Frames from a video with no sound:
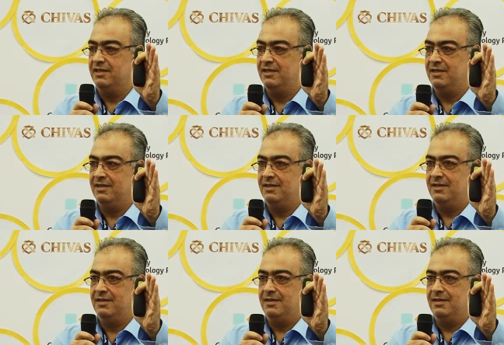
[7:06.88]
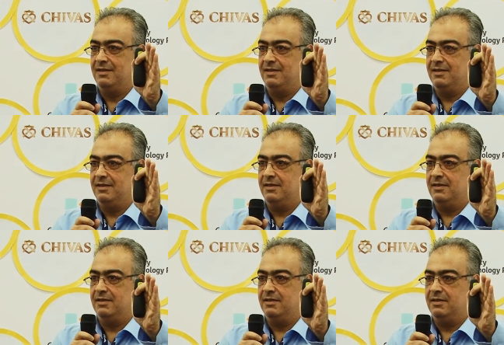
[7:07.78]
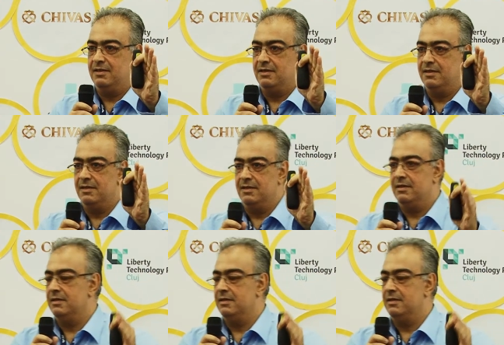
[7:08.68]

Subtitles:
Nothing is said.